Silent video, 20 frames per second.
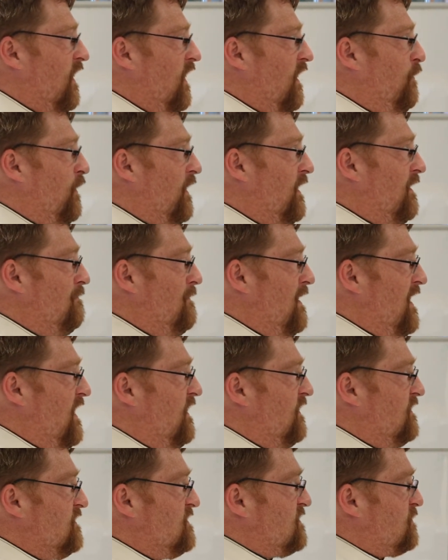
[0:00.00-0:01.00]
of what it
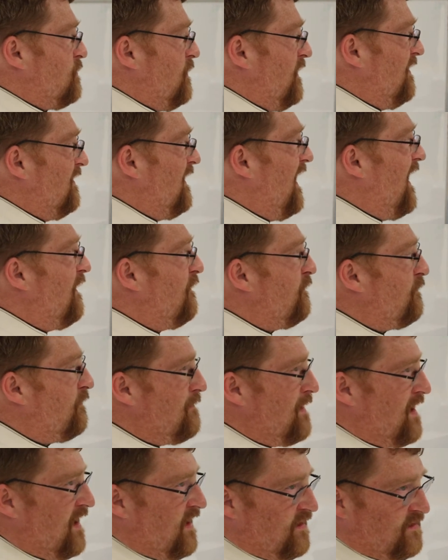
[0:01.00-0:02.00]
means, what
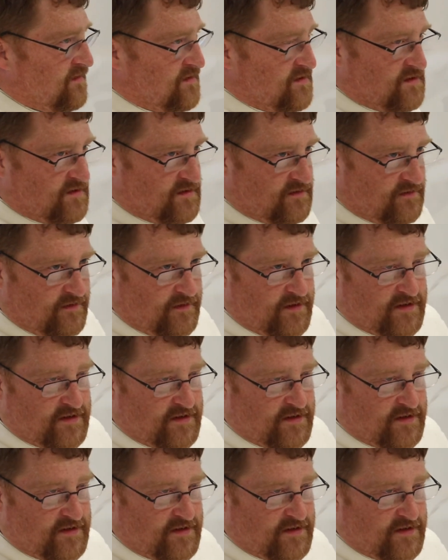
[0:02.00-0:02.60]
love means.